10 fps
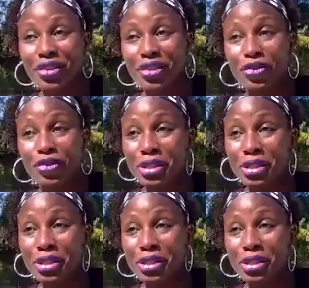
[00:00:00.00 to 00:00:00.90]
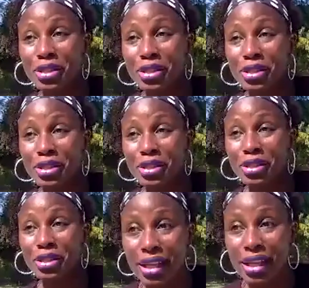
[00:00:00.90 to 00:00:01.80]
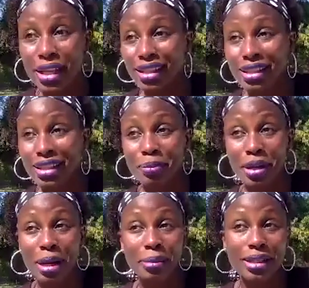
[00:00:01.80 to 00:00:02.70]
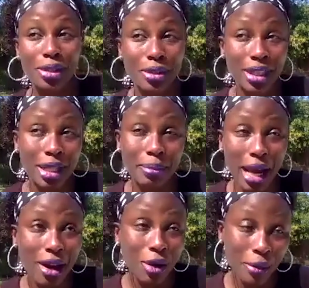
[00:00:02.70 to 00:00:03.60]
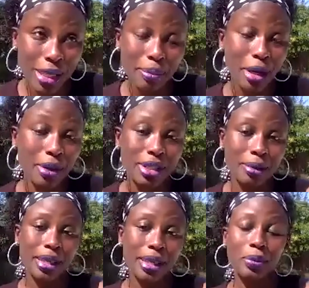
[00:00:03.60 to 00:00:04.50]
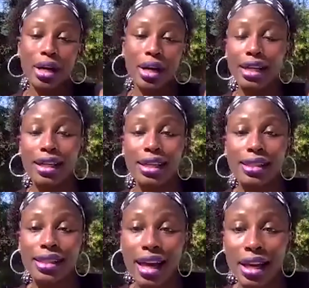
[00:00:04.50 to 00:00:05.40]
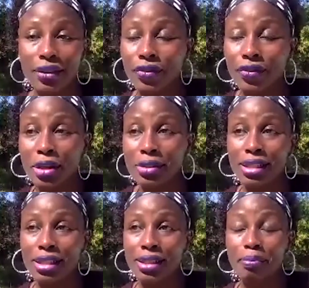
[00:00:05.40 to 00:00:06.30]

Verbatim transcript: first thing that people knew, and this is probably two things, but I always merge them into one, is that first,